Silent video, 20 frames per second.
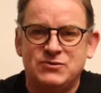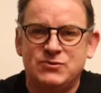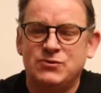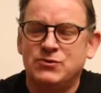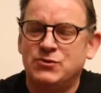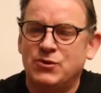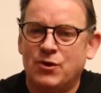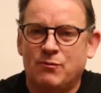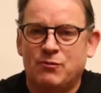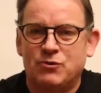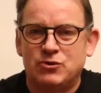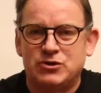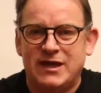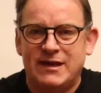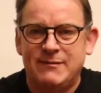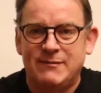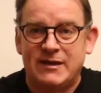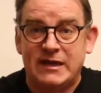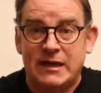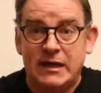Not Board
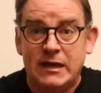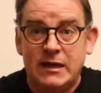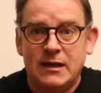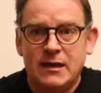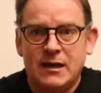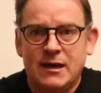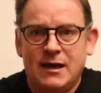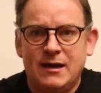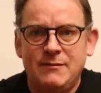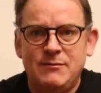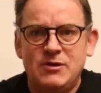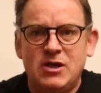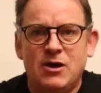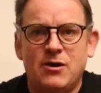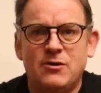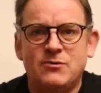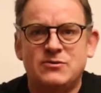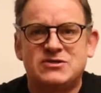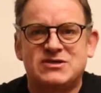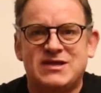Gaming. I'm your
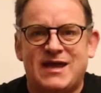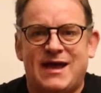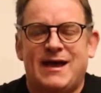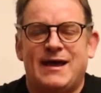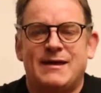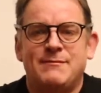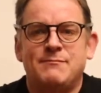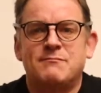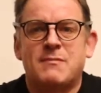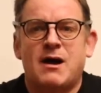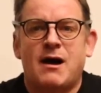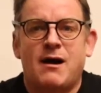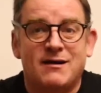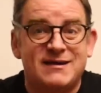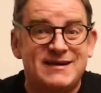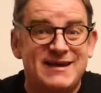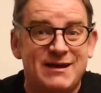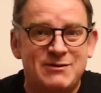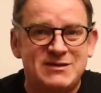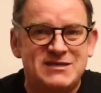host, I'm
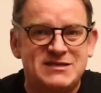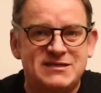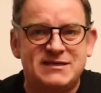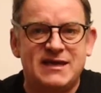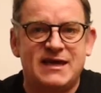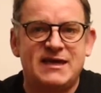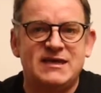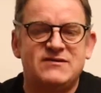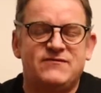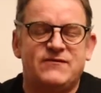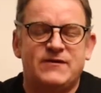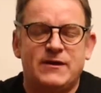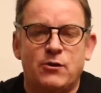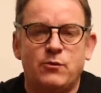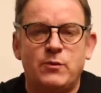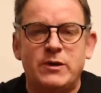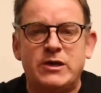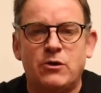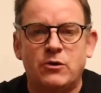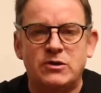Mark. Now in today's video
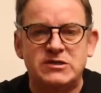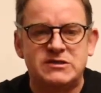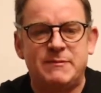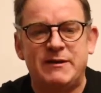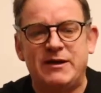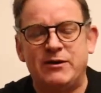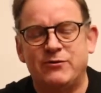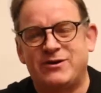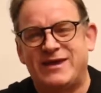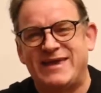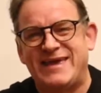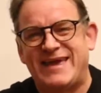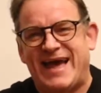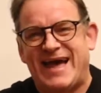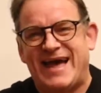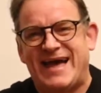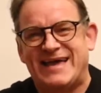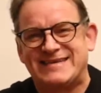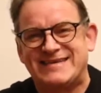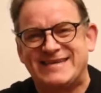we're going to be looking
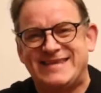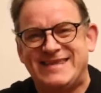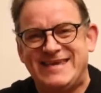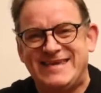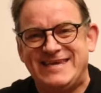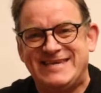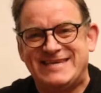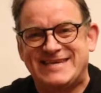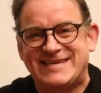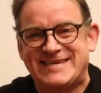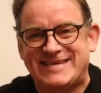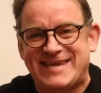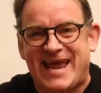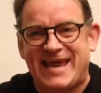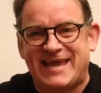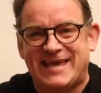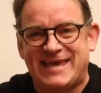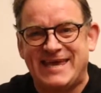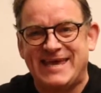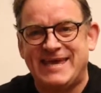at the
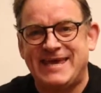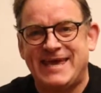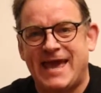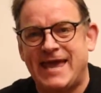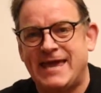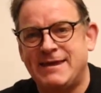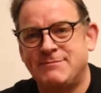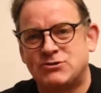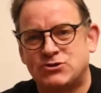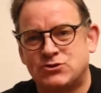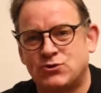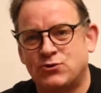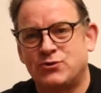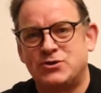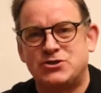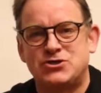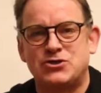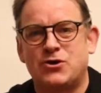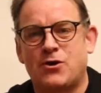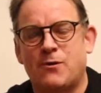Stacky game
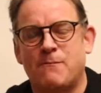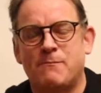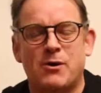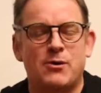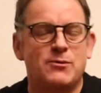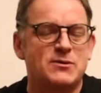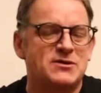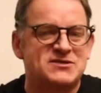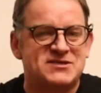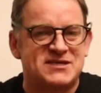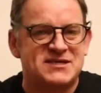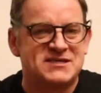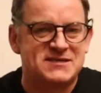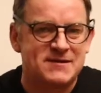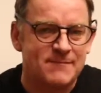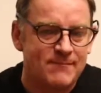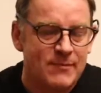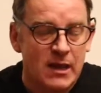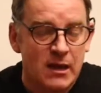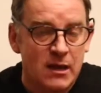storage and component
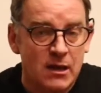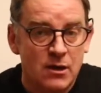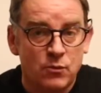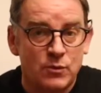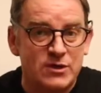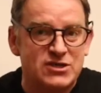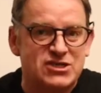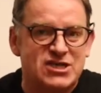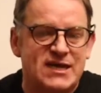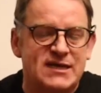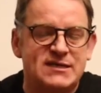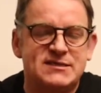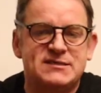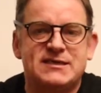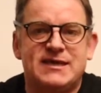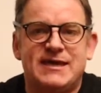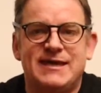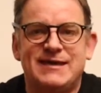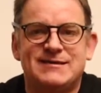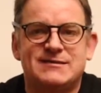system, which hits
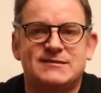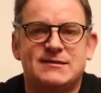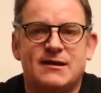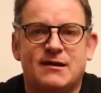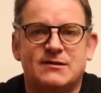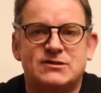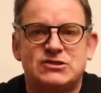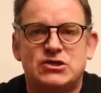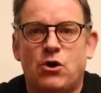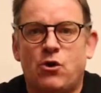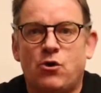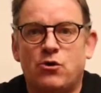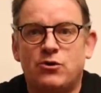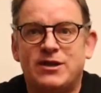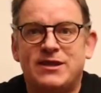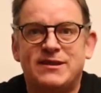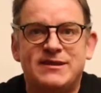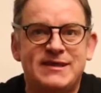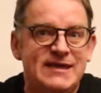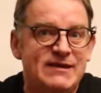Kickstarter on
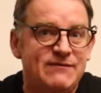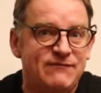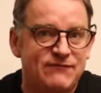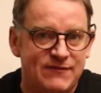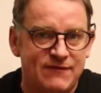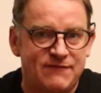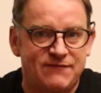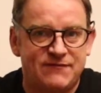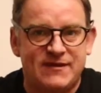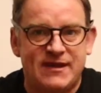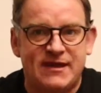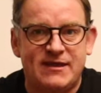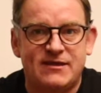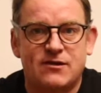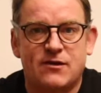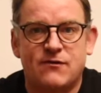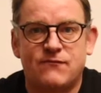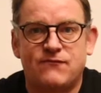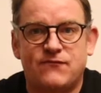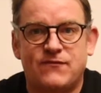the 15th
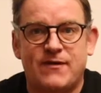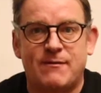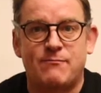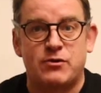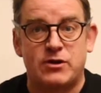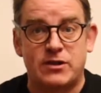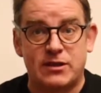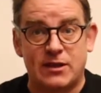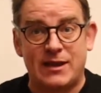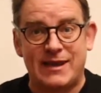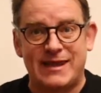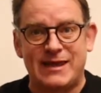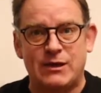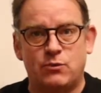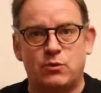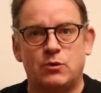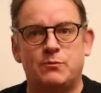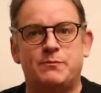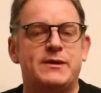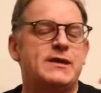of February. The link
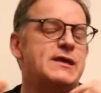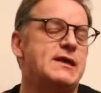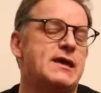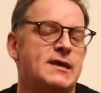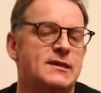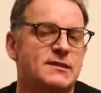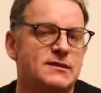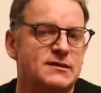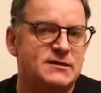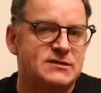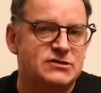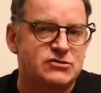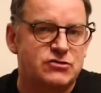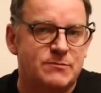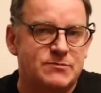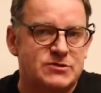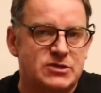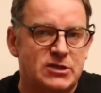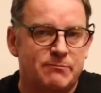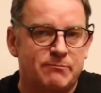will be in the
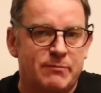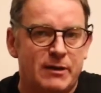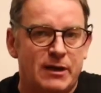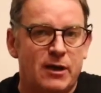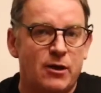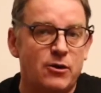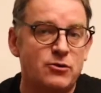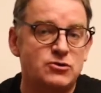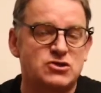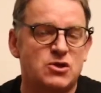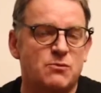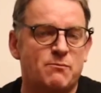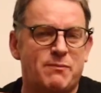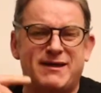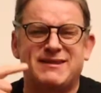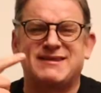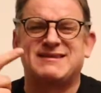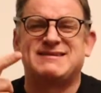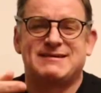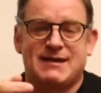description below, so by
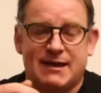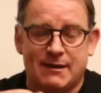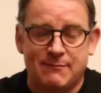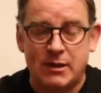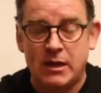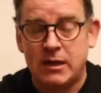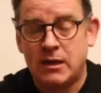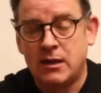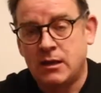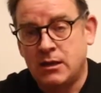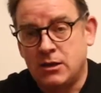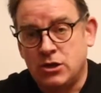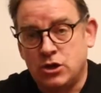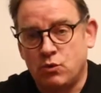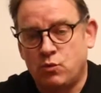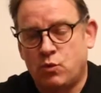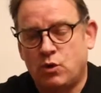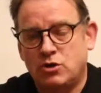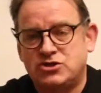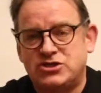the time you're
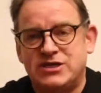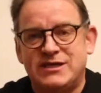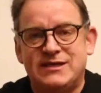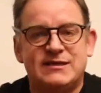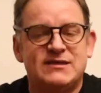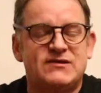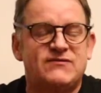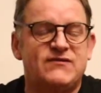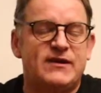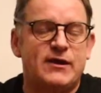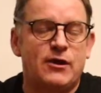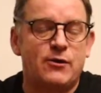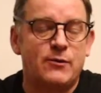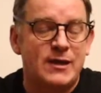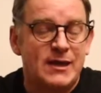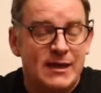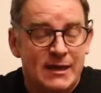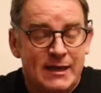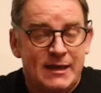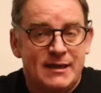watching this video,
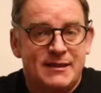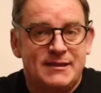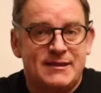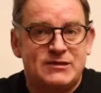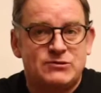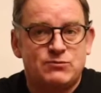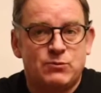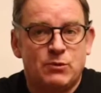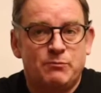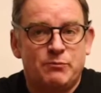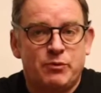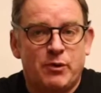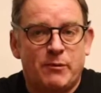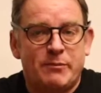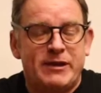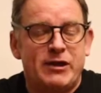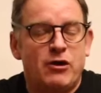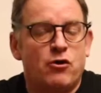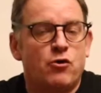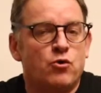this will
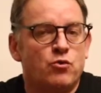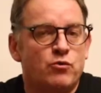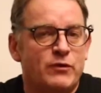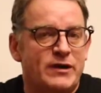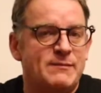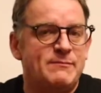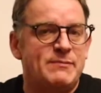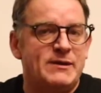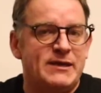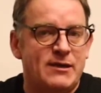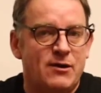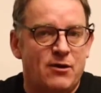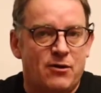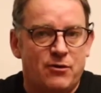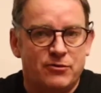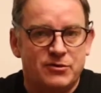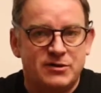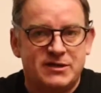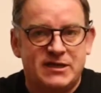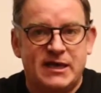probably already be
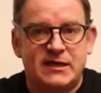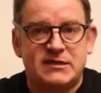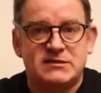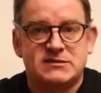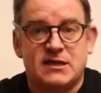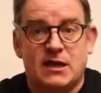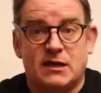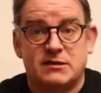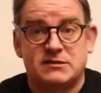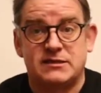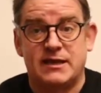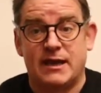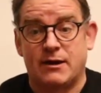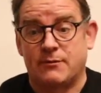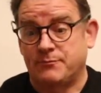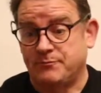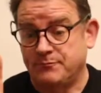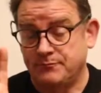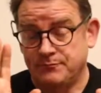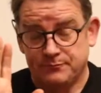on Kickstarter.
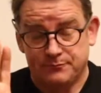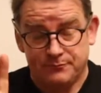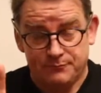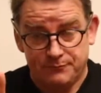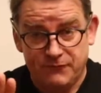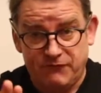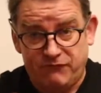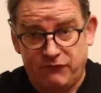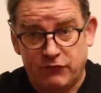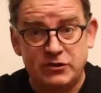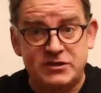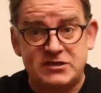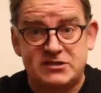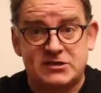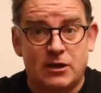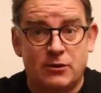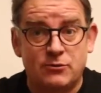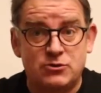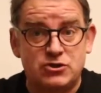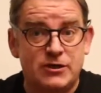Now, full
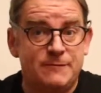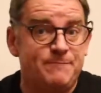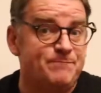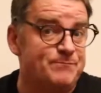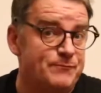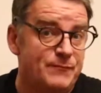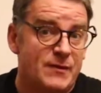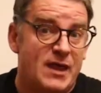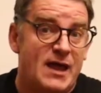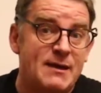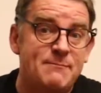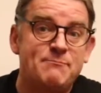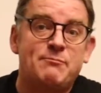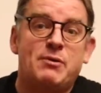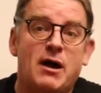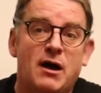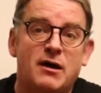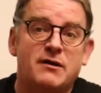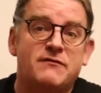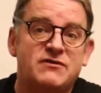disclosure, I'm
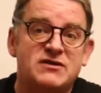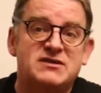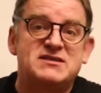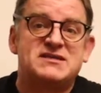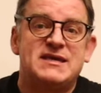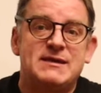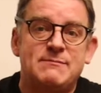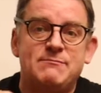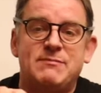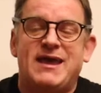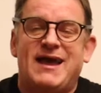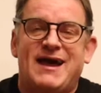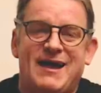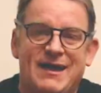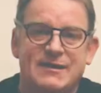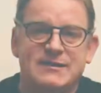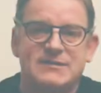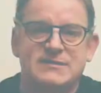part of the team behind